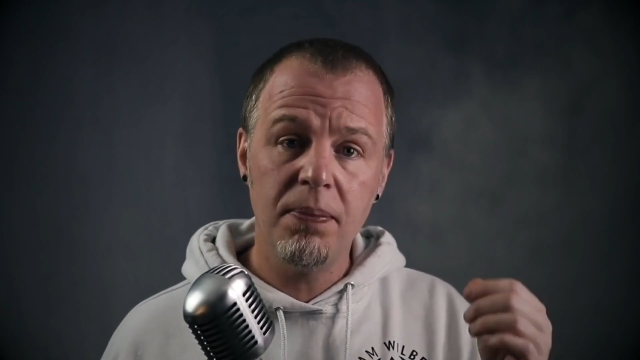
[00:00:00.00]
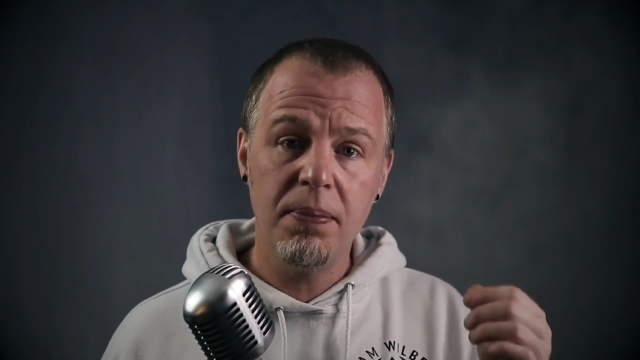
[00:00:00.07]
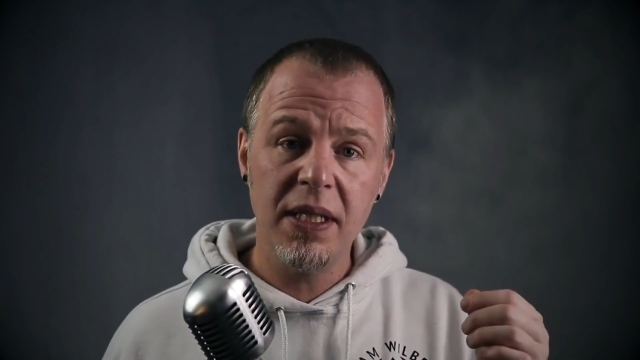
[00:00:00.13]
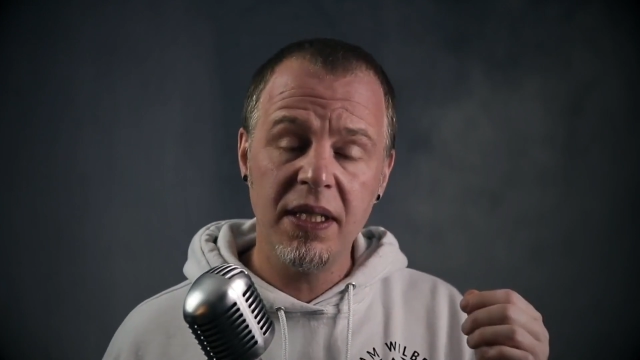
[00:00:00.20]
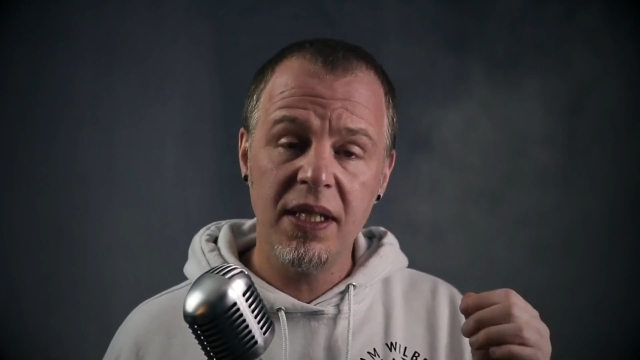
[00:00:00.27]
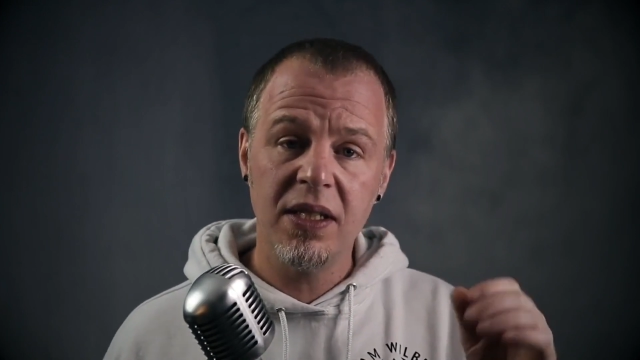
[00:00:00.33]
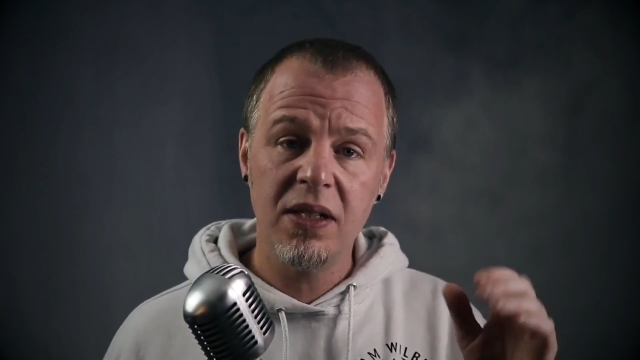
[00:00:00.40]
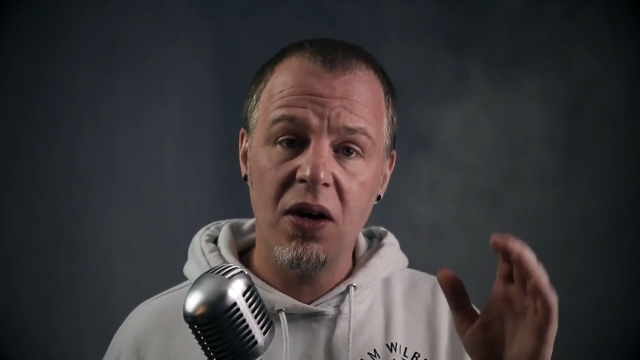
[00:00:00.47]
a
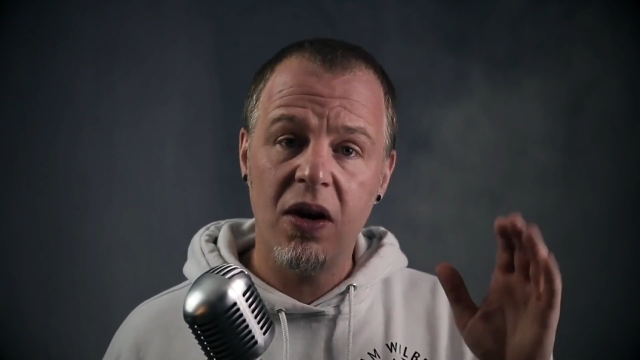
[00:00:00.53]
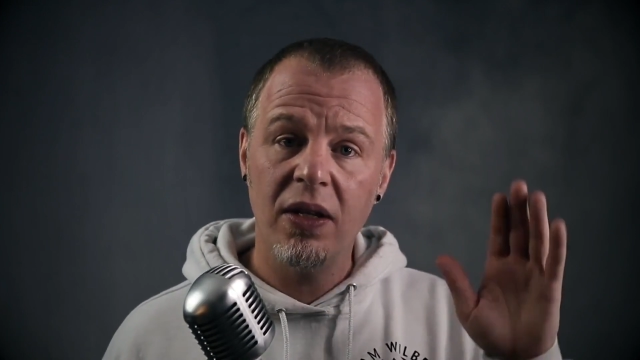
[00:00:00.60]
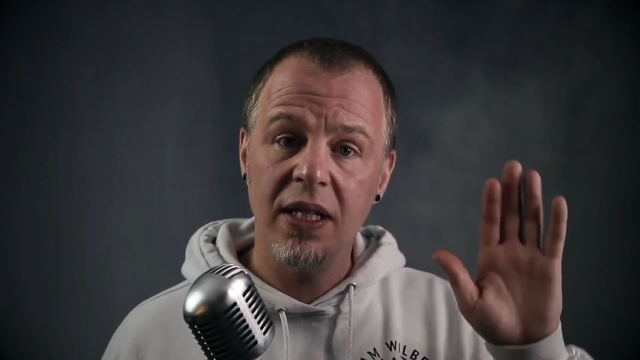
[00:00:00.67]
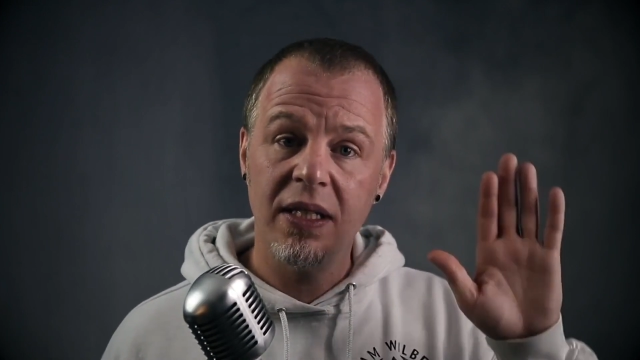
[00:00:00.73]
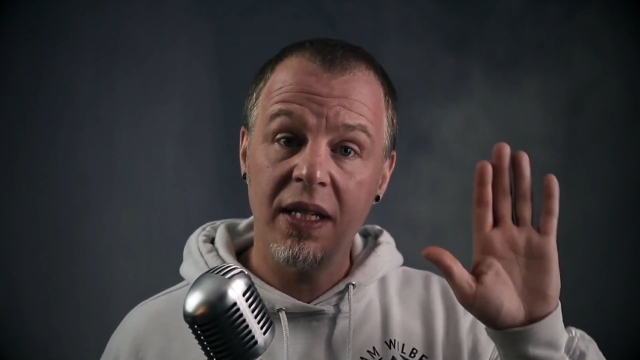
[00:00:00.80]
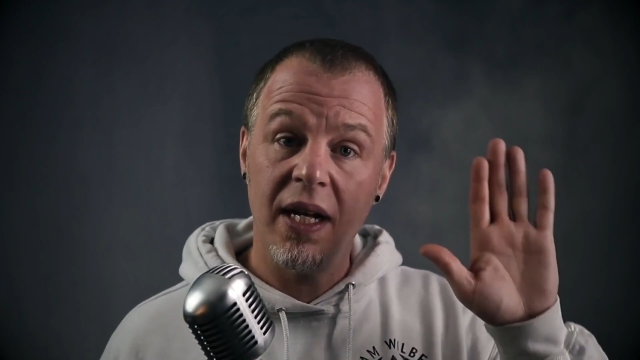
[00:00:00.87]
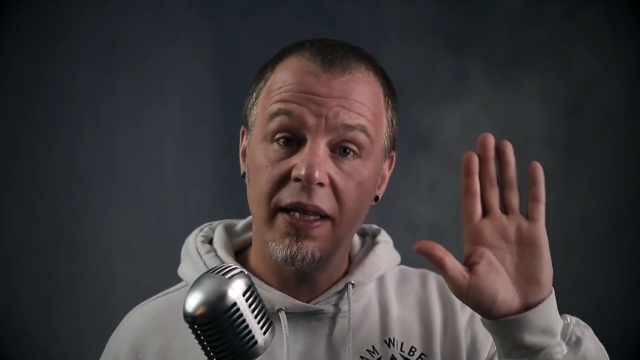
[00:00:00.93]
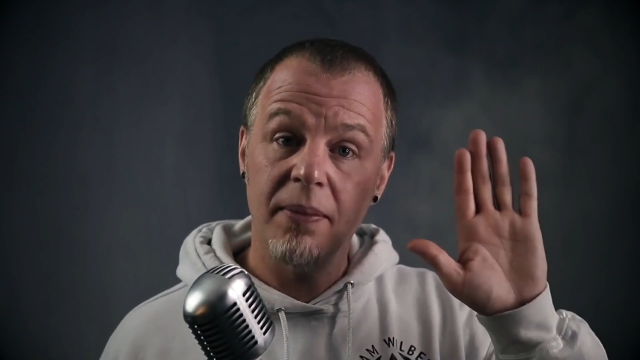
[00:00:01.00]
business card
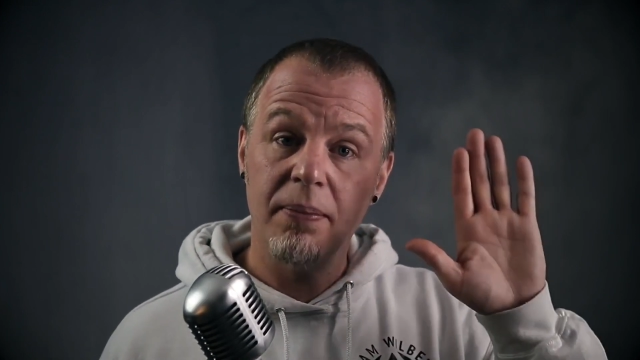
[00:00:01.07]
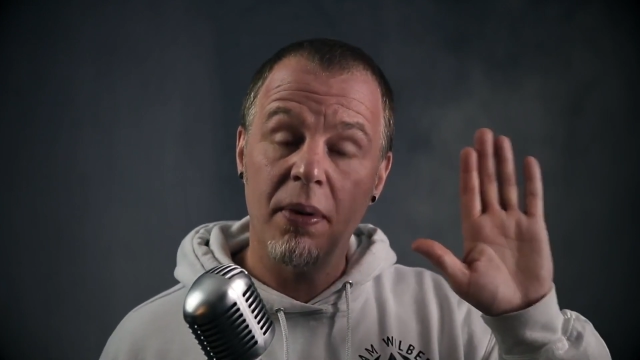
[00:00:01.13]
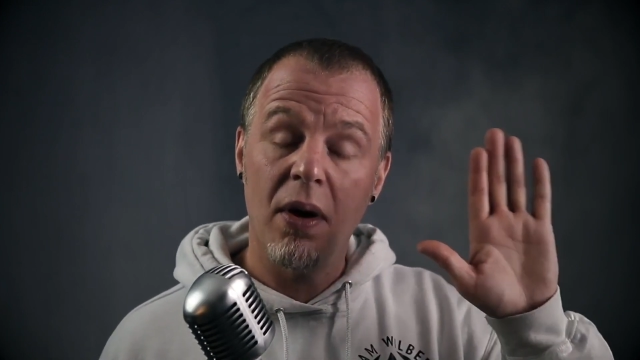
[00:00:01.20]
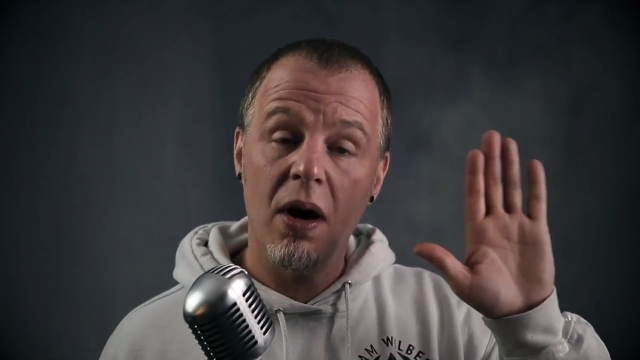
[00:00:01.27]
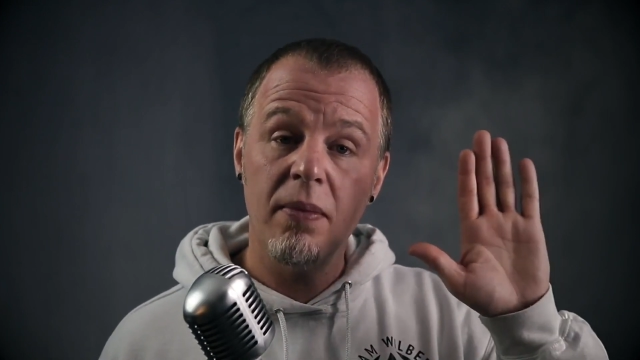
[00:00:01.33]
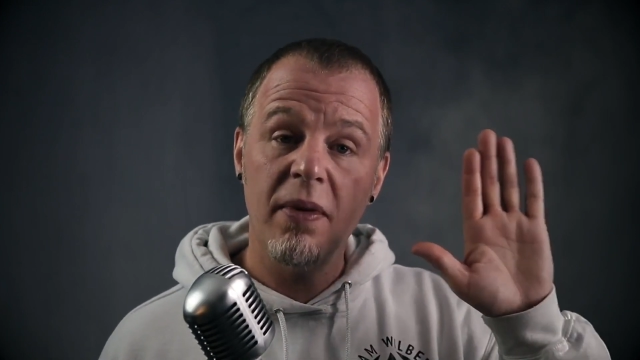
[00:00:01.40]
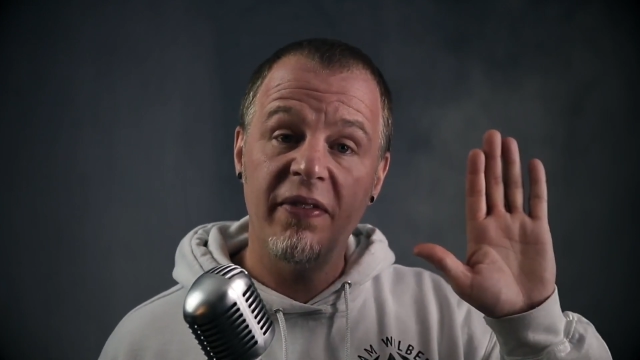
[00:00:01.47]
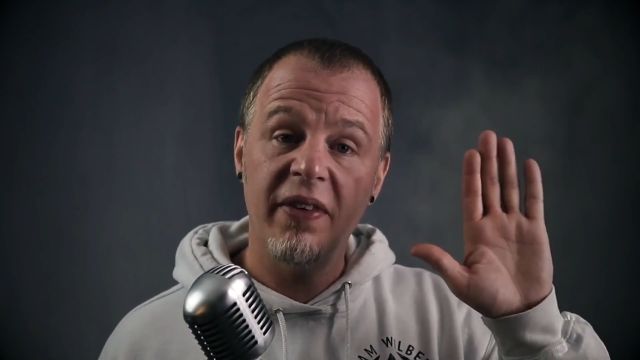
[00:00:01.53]
that's got the
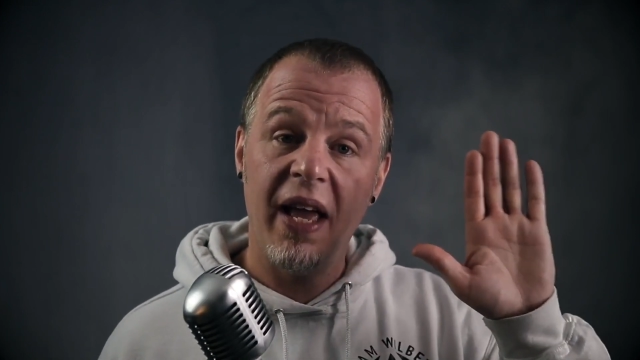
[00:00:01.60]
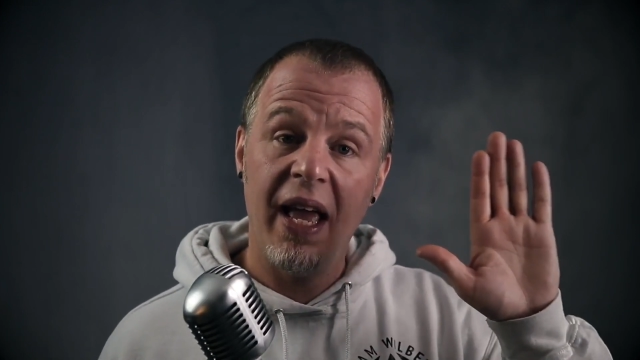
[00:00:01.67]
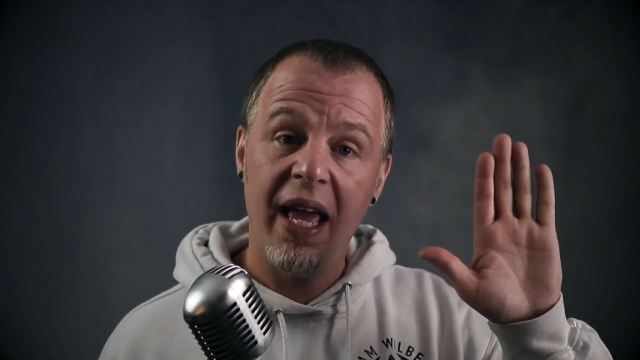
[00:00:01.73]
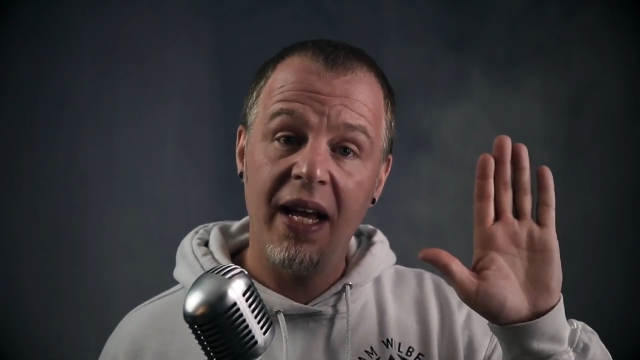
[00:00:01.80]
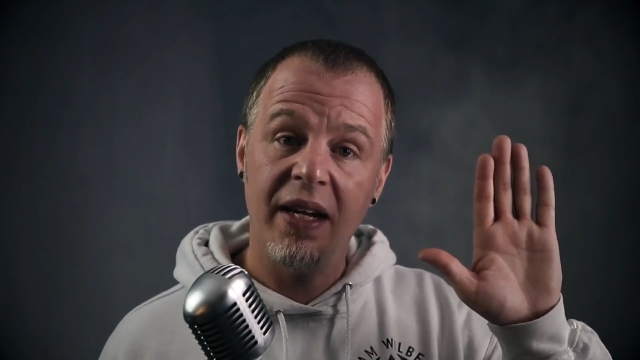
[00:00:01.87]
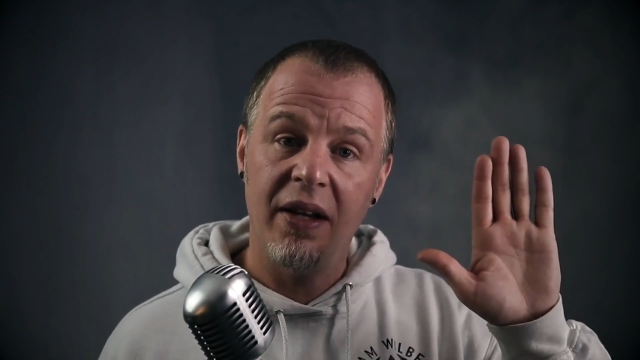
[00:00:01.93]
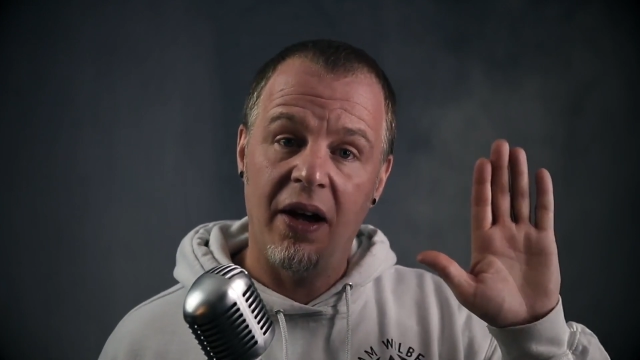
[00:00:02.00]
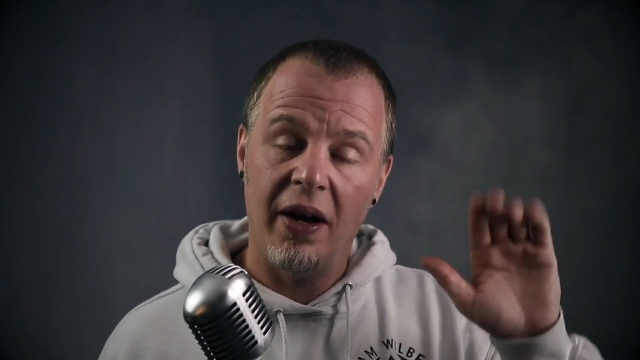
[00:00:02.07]
palm of a
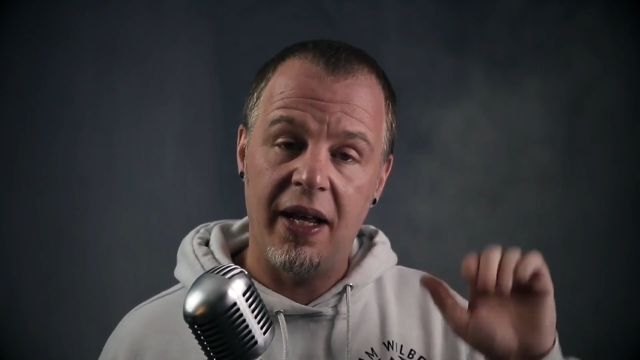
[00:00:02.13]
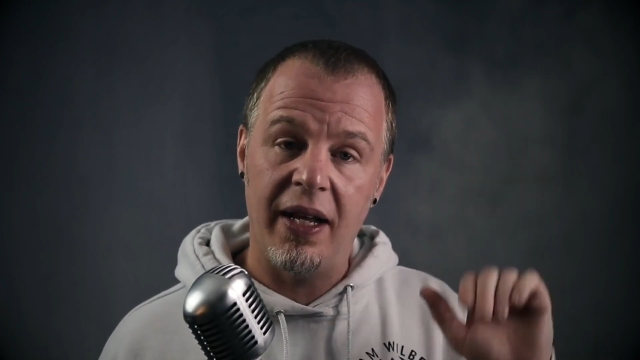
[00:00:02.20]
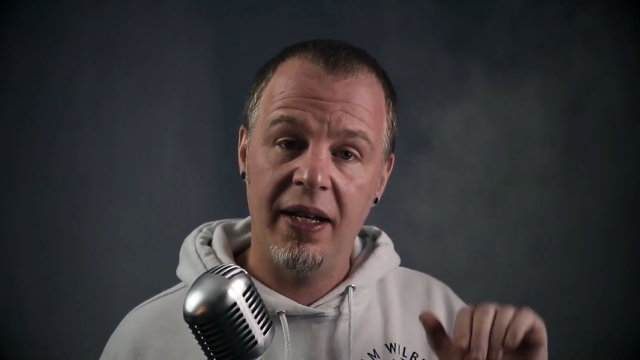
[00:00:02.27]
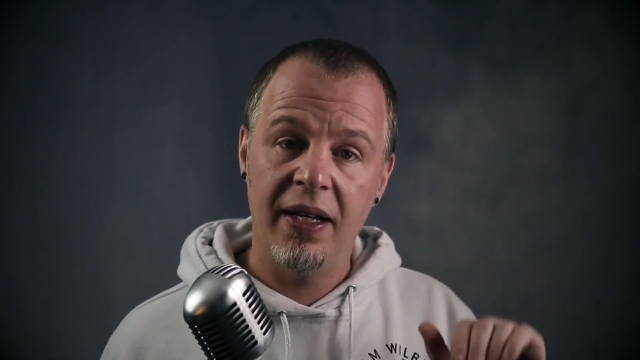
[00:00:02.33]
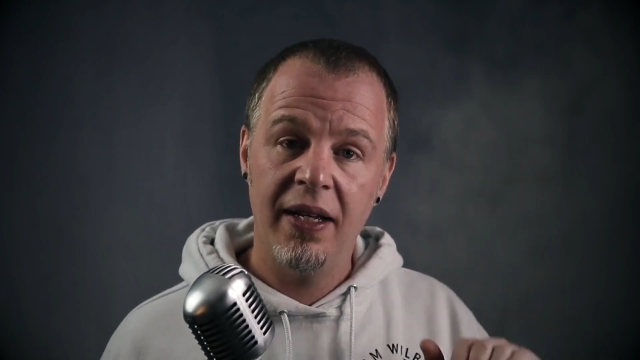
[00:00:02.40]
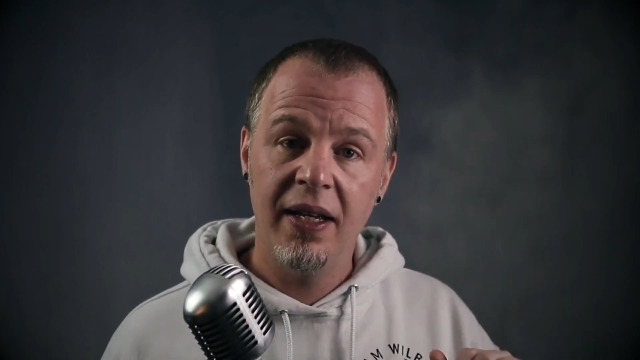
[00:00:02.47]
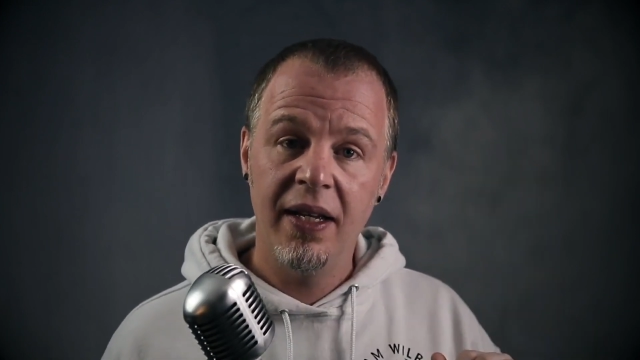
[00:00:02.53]
hand on it.